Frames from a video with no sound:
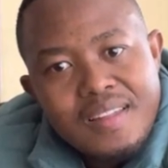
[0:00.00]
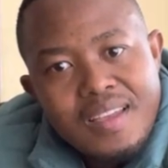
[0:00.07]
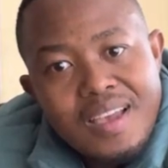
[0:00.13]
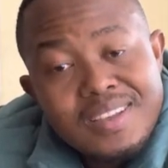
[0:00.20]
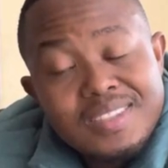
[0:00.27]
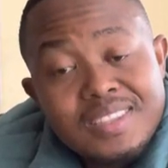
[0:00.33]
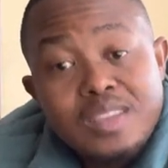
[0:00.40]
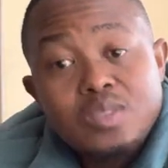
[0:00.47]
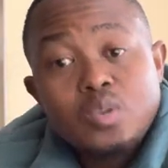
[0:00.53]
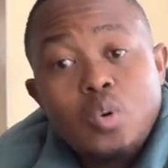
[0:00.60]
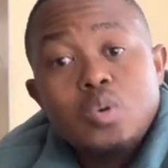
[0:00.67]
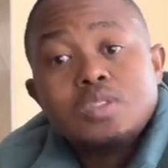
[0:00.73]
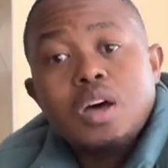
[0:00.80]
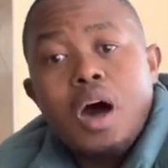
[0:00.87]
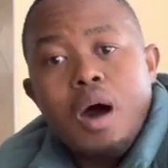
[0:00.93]
As things
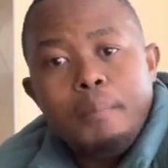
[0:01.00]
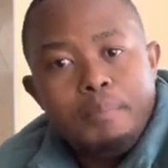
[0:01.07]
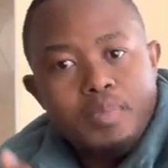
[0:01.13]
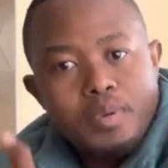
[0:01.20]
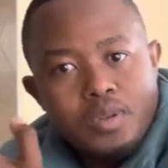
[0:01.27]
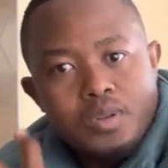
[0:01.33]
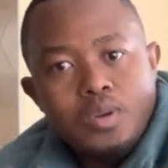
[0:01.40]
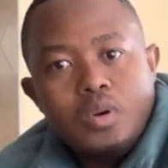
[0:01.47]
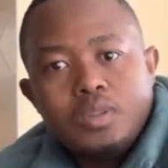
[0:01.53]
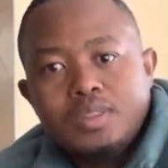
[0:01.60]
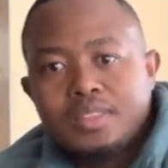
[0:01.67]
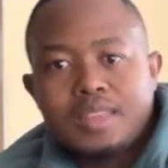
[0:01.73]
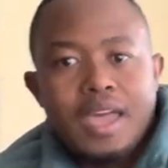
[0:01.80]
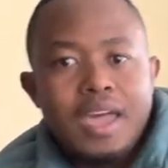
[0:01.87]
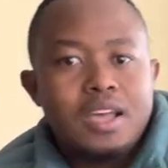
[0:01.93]
goes up, you know, the
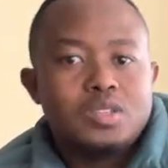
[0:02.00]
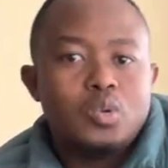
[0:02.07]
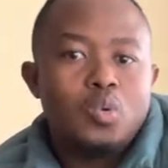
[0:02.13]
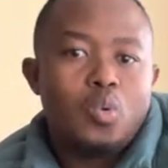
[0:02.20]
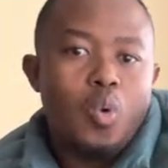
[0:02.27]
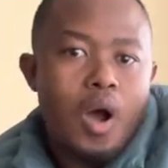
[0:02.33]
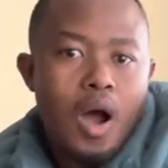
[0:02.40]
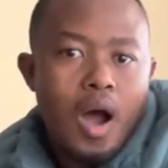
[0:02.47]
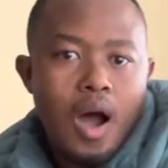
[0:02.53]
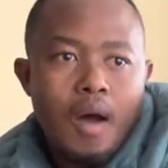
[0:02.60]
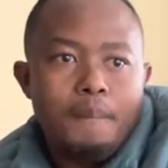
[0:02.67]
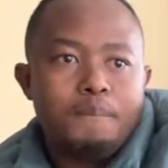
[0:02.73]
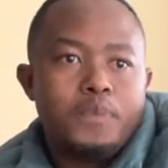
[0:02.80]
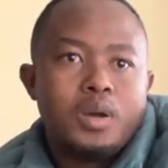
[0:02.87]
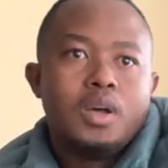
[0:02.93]
tax will go up,